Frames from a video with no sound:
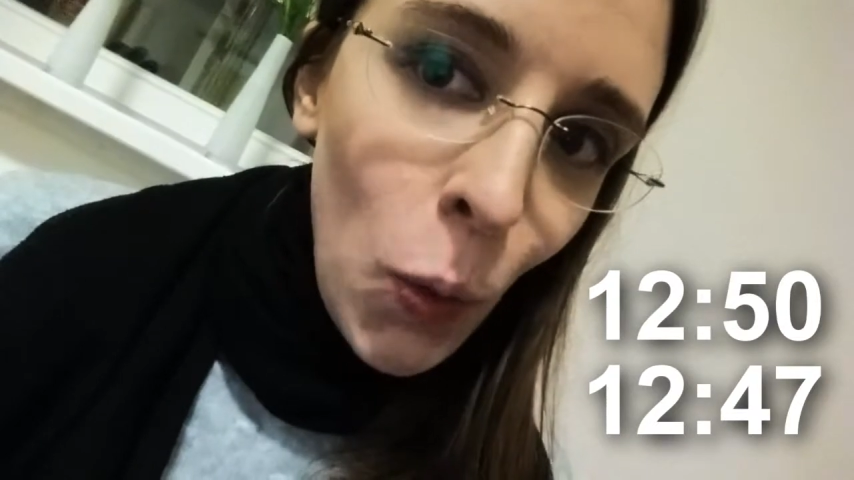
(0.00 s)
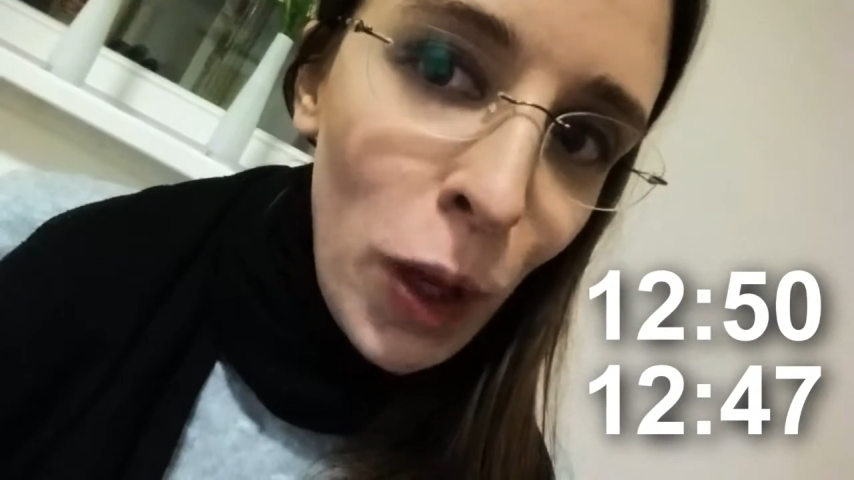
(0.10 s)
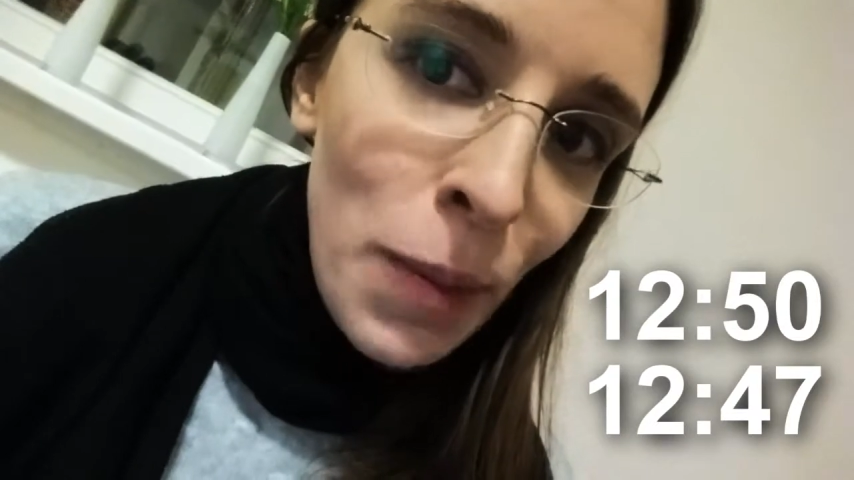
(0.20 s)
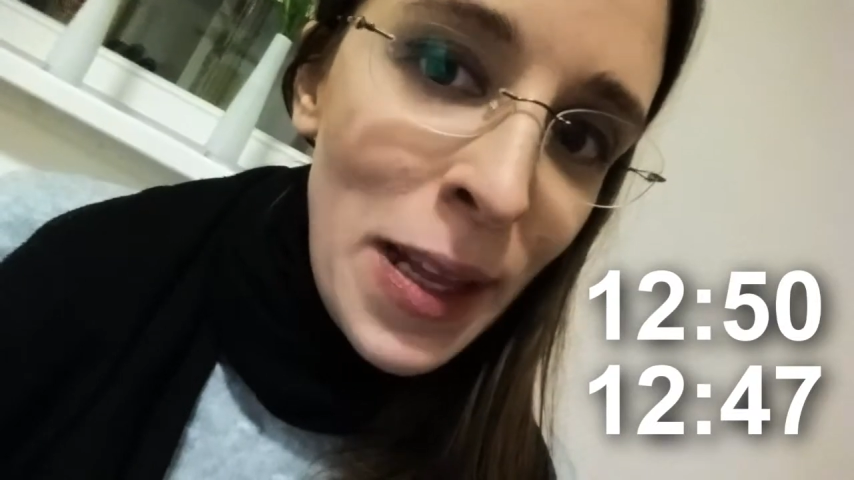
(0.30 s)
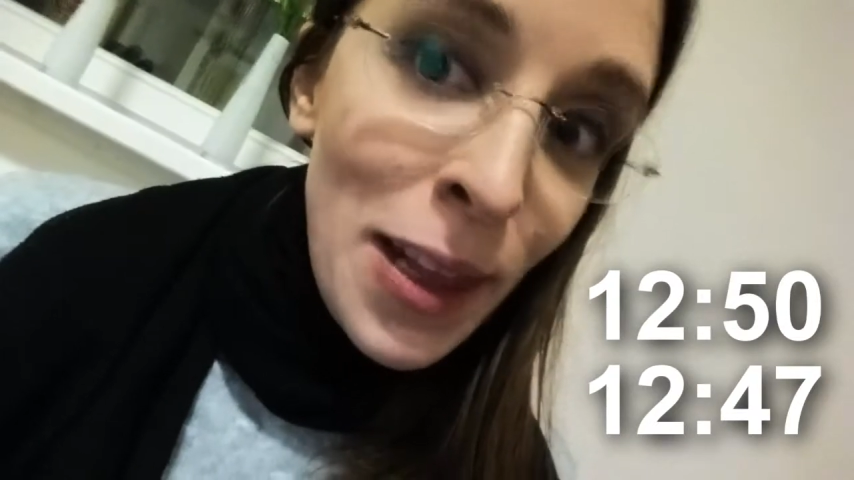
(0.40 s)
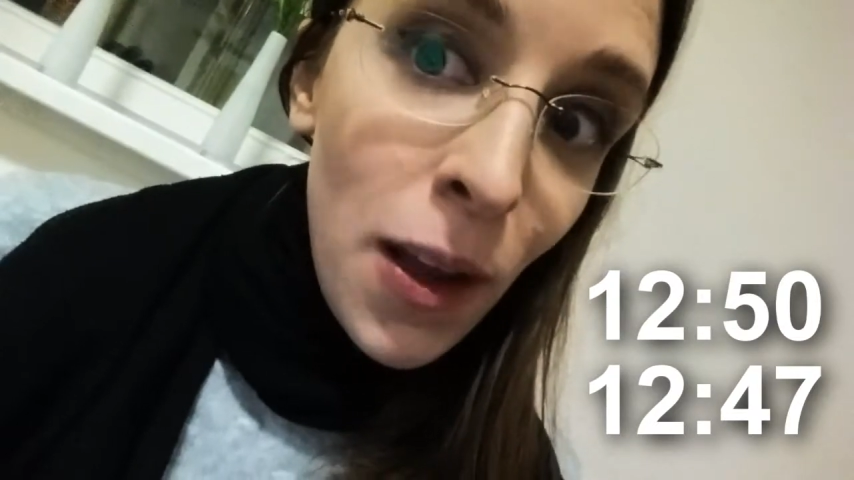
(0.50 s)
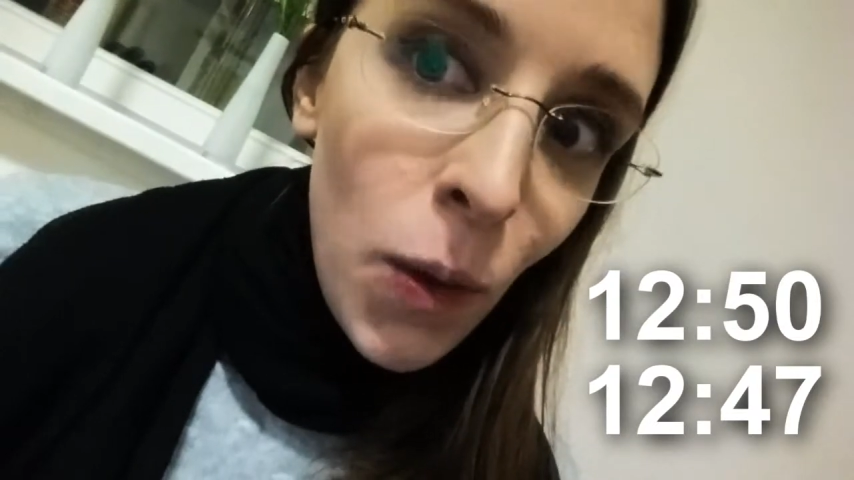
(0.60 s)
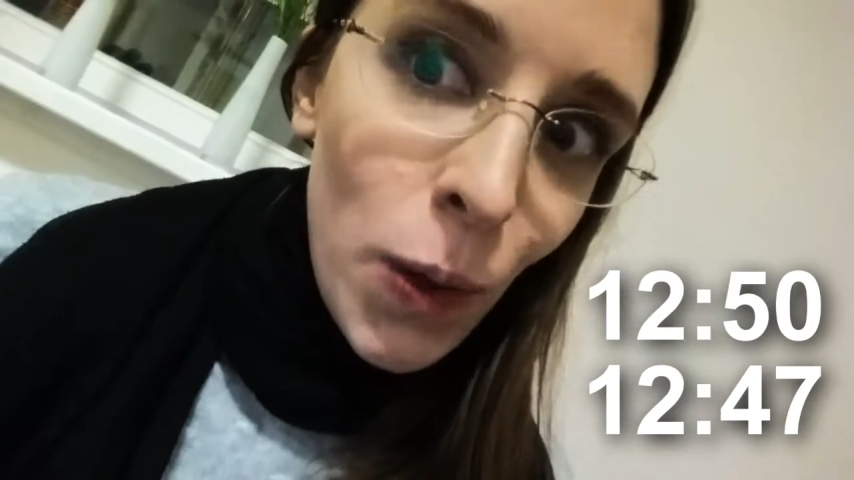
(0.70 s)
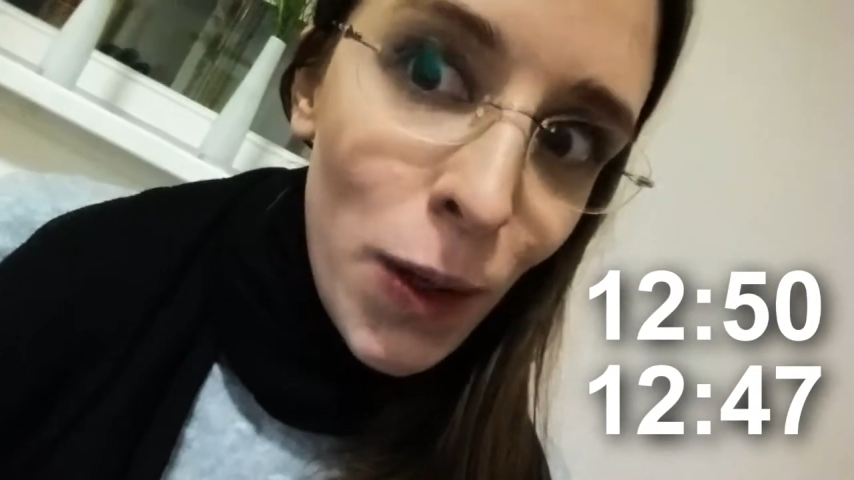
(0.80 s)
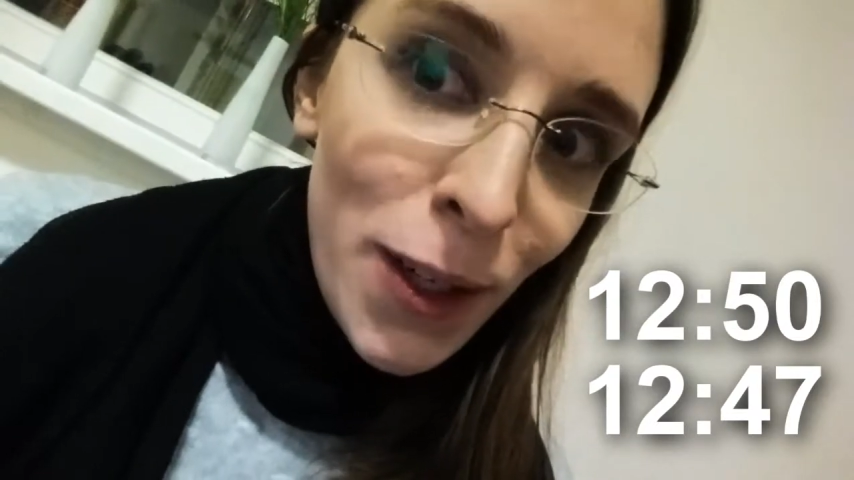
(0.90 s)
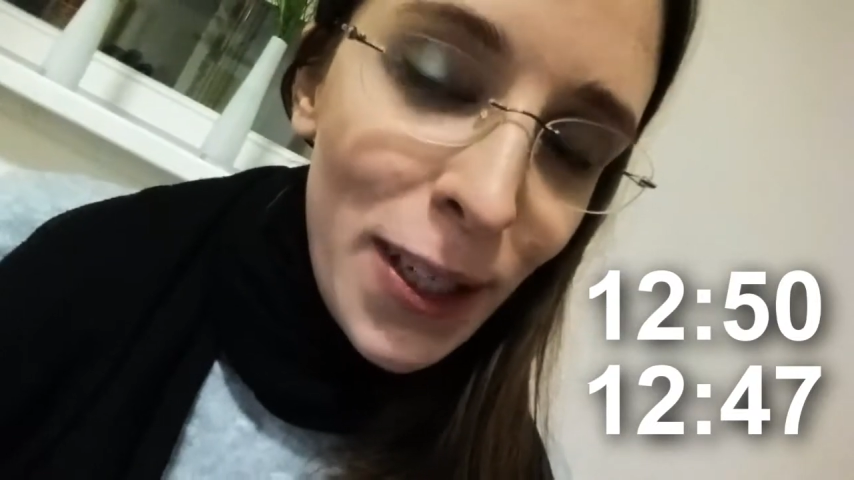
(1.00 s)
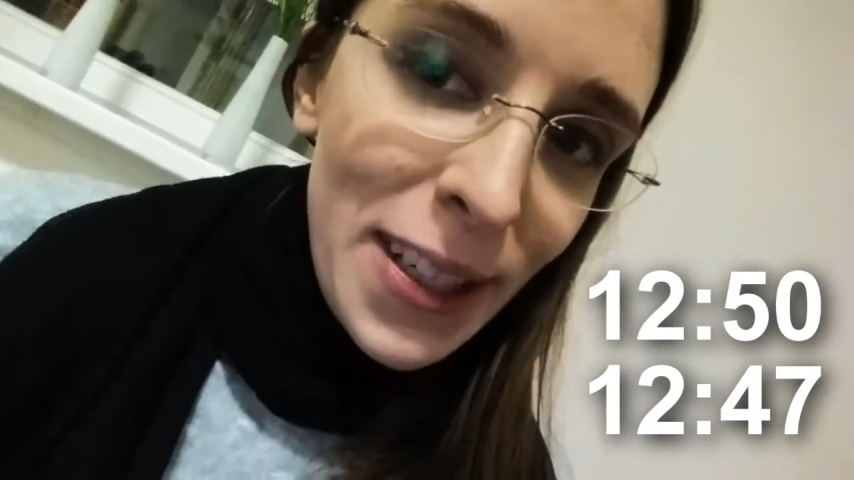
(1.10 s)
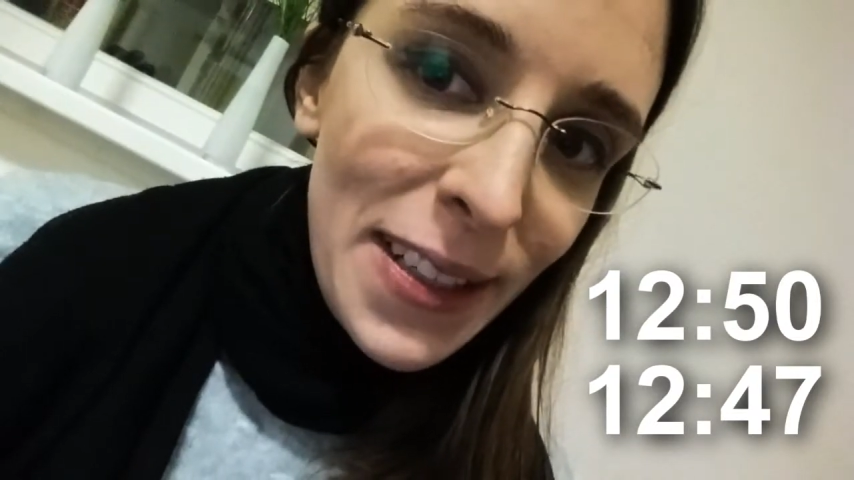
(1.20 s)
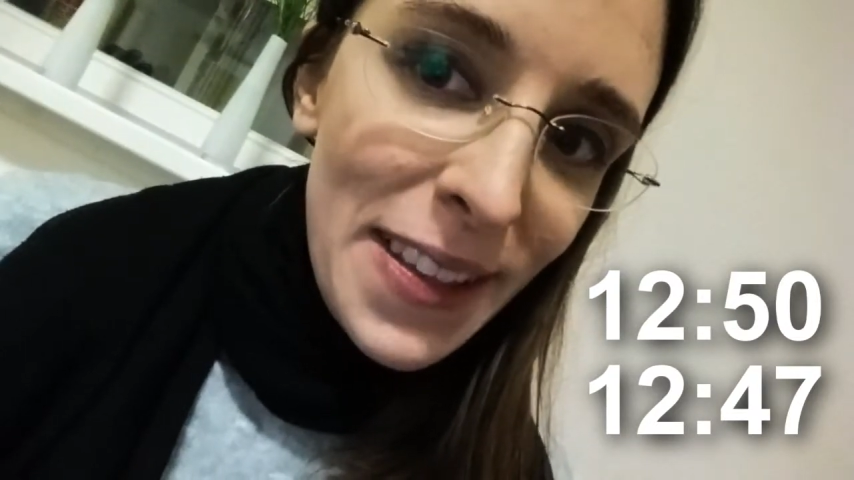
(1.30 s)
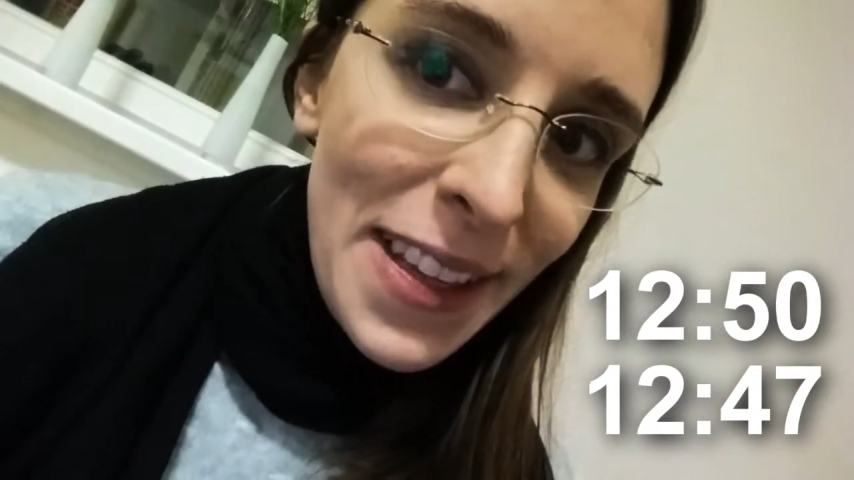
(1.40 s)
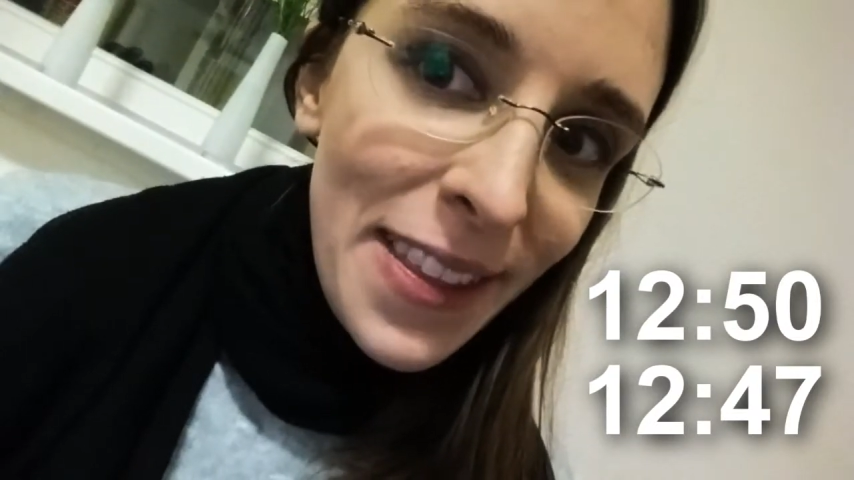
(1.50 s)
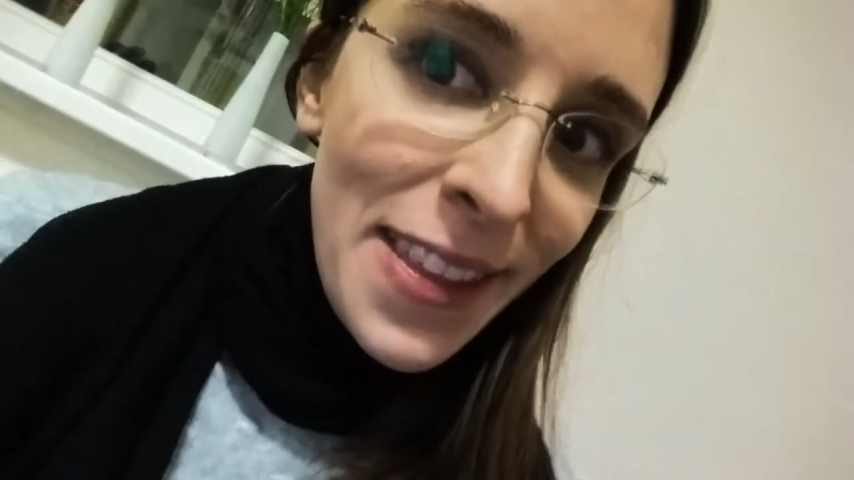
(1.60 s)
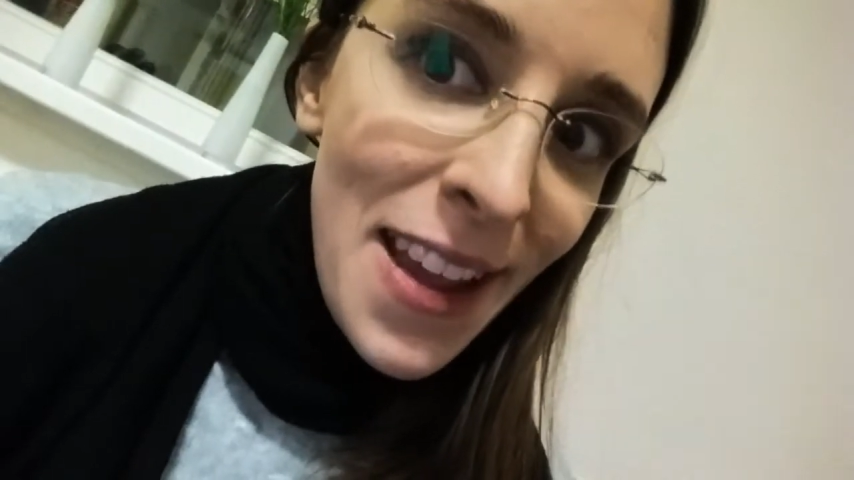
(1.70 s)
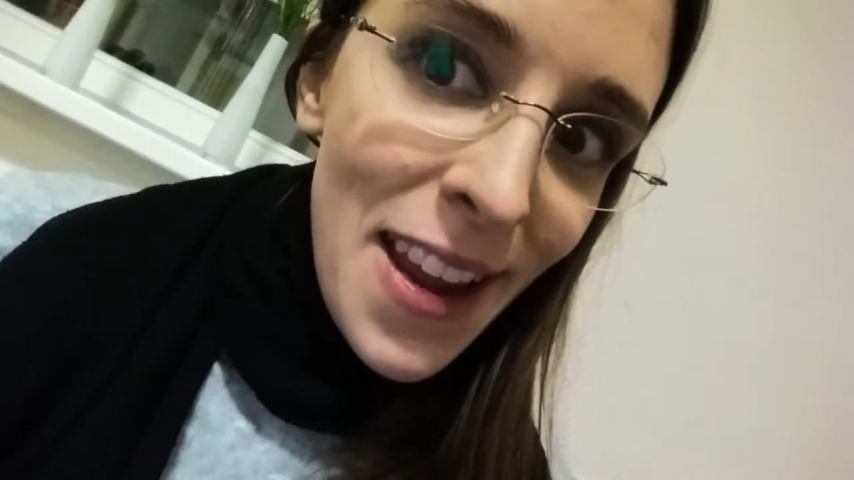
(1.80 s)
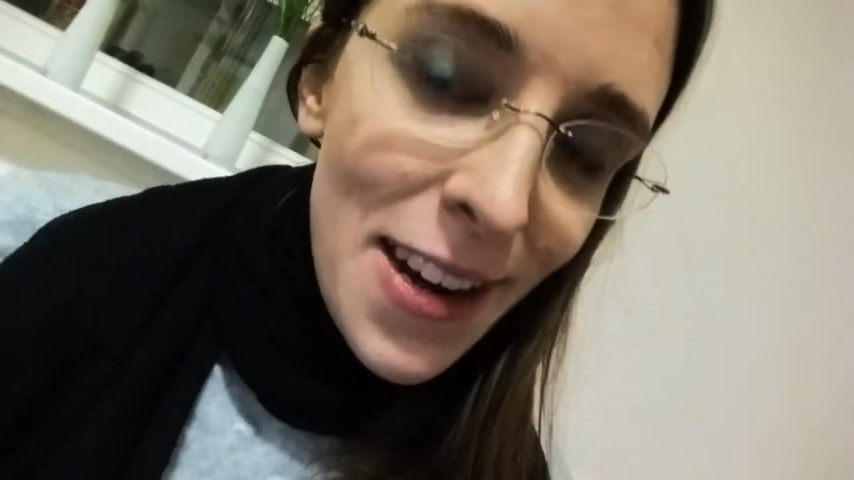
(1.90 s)
will be lower
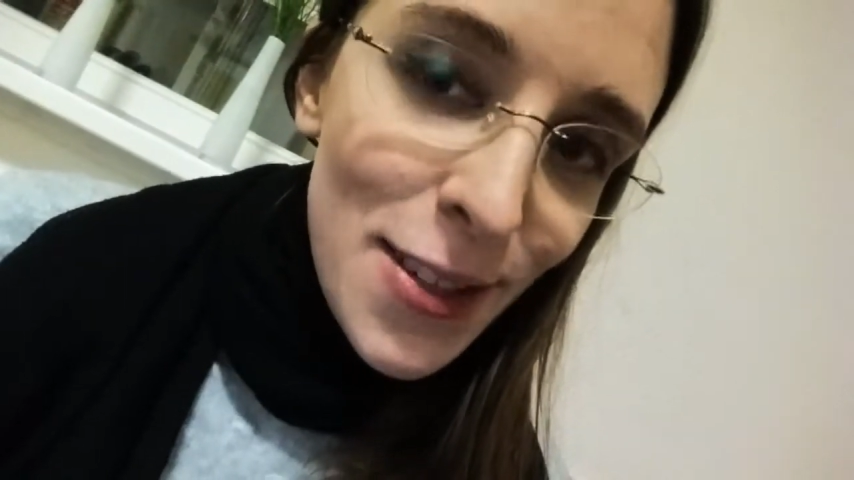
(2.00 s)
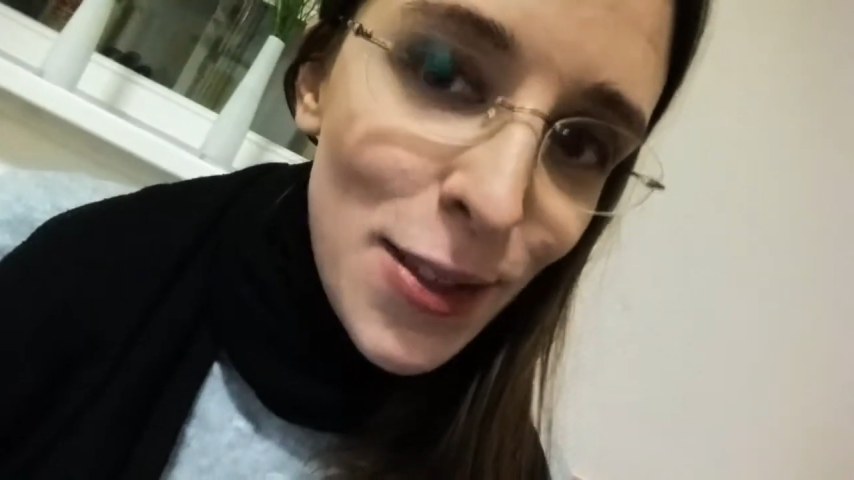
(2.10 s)
than theirs,